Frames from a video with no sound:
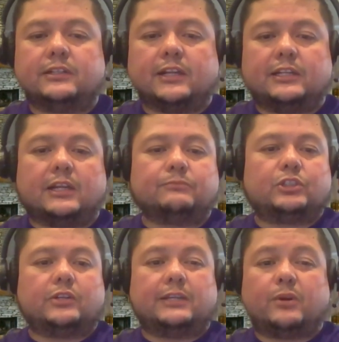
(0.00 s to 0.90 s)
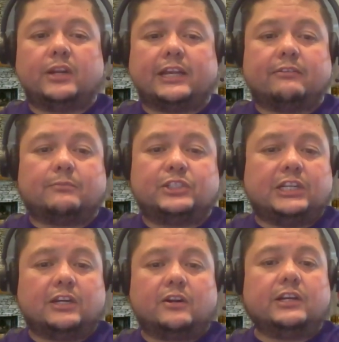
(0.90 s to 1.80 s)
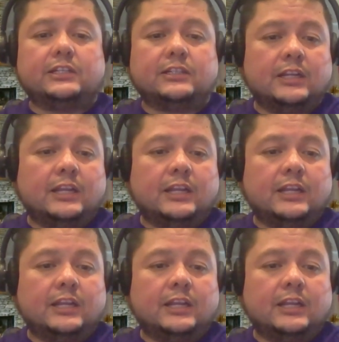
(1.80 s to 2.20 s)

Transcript: I'm sure they probably have a machine learning